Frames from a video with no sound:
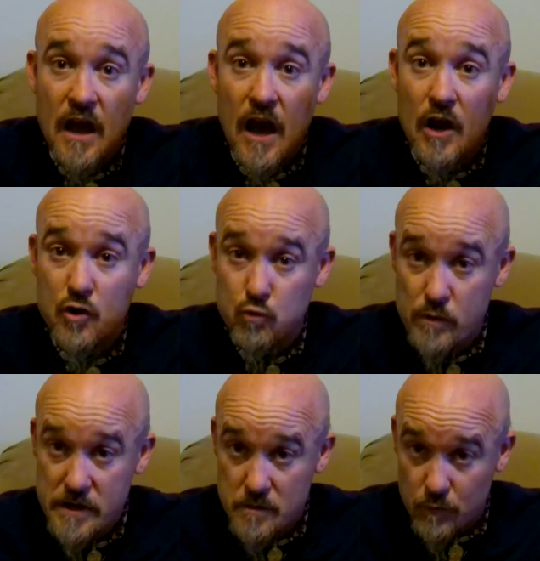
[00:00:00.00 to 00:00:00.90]

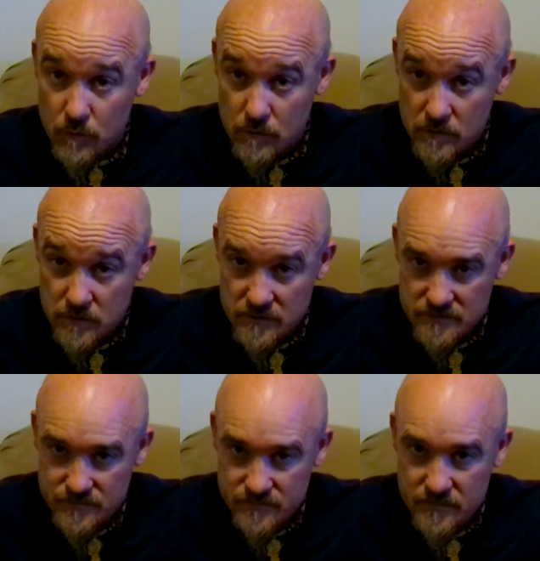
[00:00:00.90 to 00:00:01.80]
agreeable
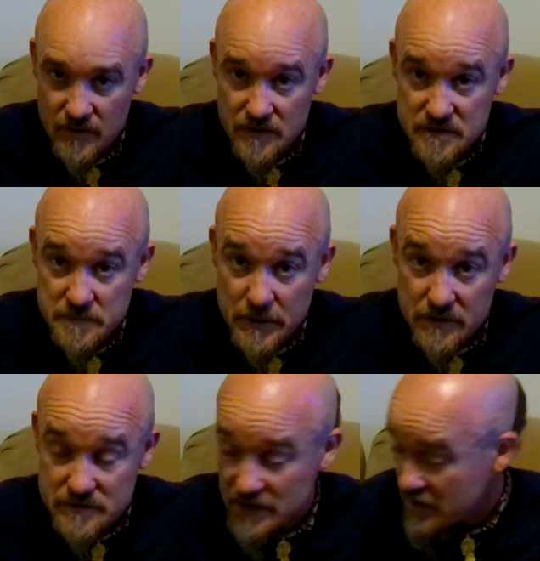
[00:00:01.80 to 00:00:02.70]

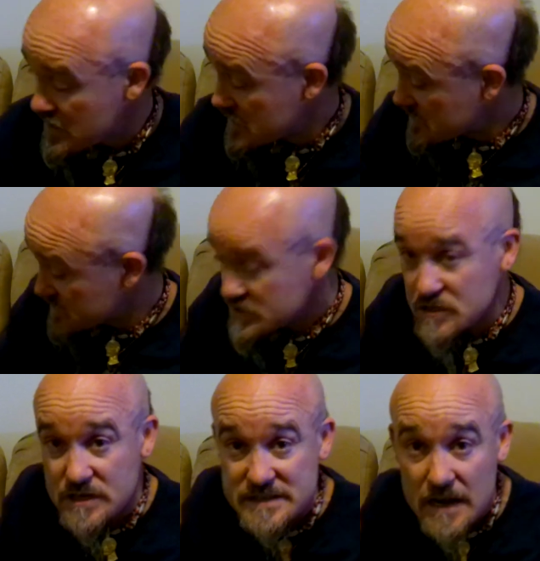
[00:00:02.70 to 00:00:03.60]
spirits, yeah? Because it's an
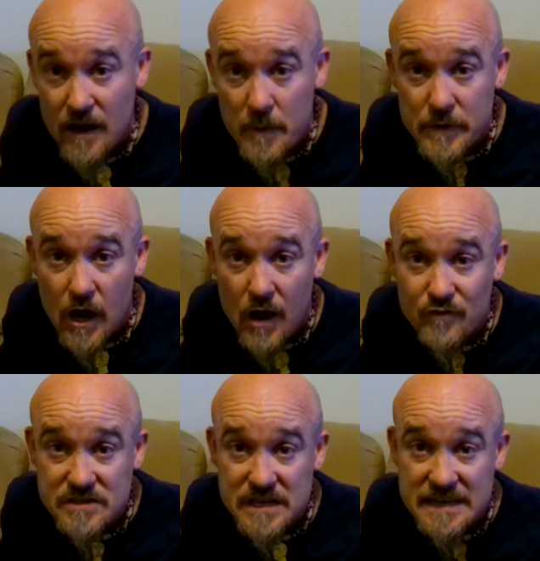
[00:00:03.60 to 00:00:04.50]
exact copy of
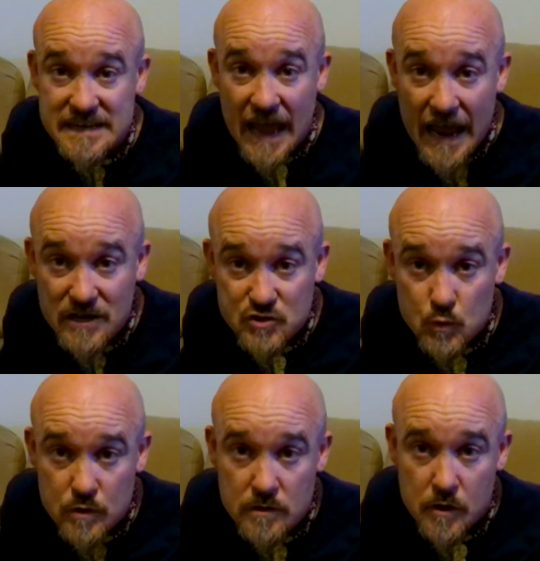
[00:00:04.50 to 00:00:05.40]
this
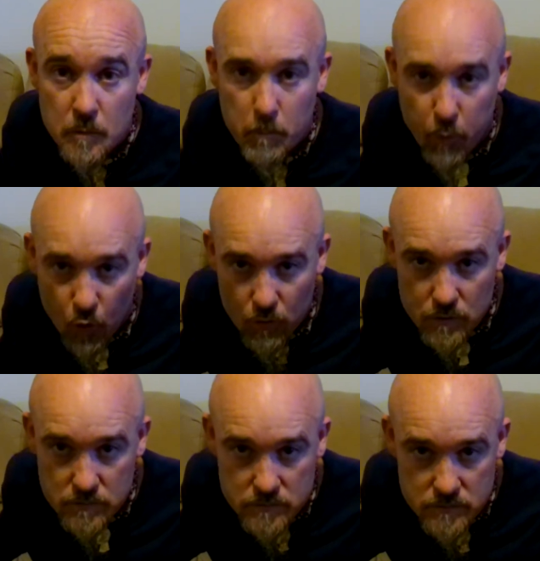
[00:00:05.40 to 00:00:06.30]
actual bowl
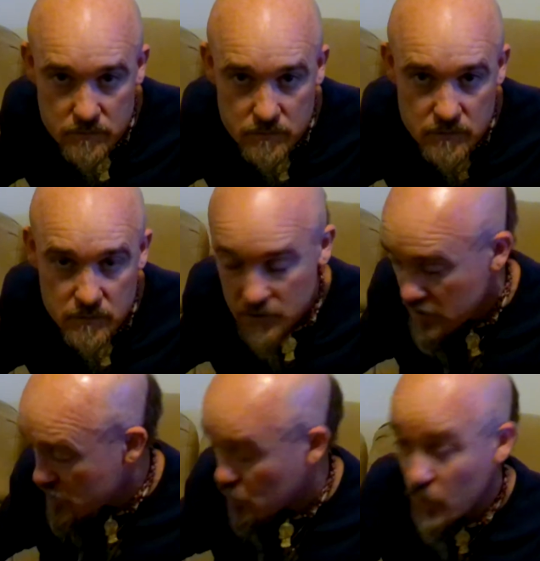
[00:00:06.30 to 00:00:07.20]

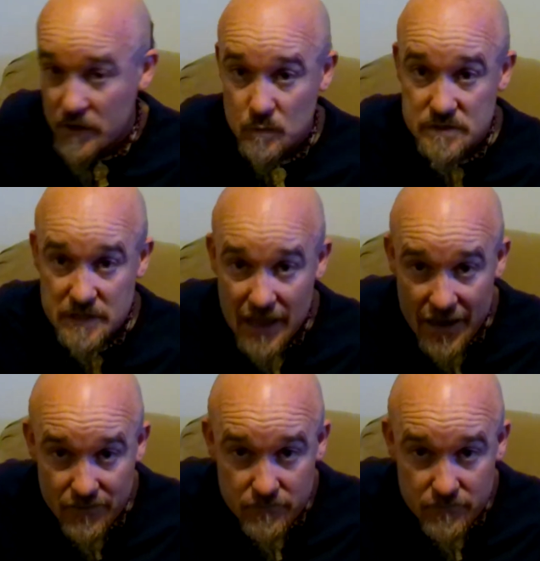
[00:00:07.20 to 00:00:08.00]
when it was alive.